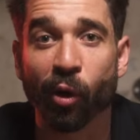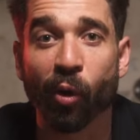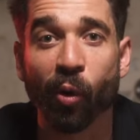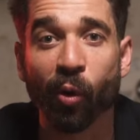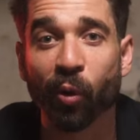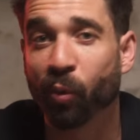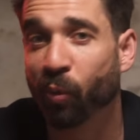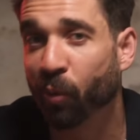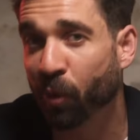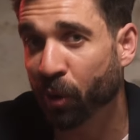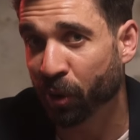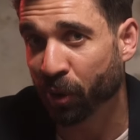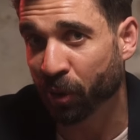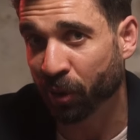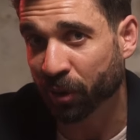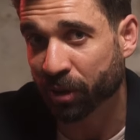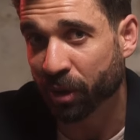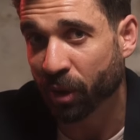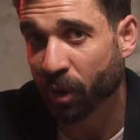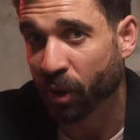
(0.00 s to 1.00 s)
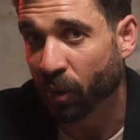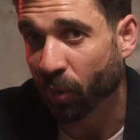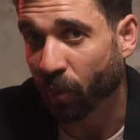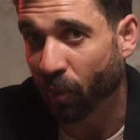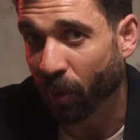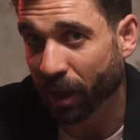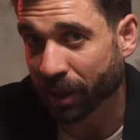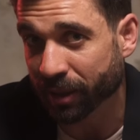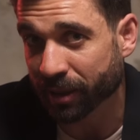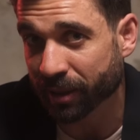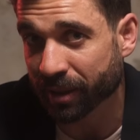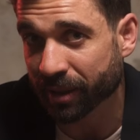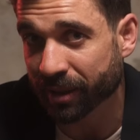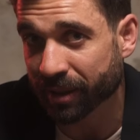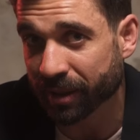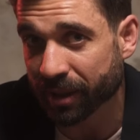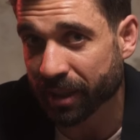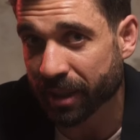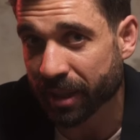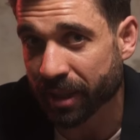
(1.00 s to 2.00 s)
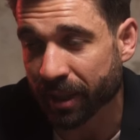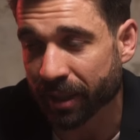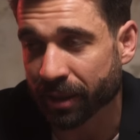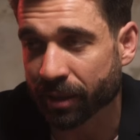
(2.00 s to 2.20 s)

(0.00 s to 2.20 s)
the whole world wants to see.